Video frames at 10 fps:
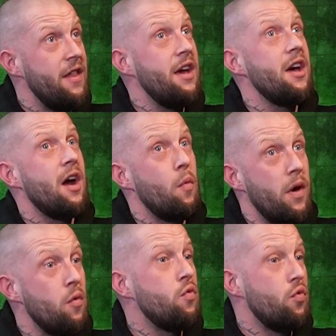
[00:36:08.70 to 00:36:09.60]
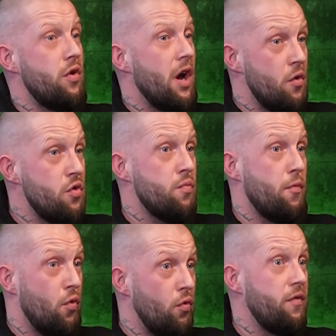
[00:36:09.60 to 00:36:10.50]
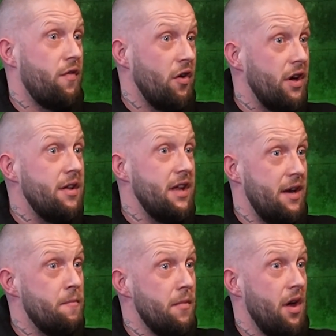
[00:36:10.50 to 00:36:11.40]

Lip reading: They are a well-known household fucking name.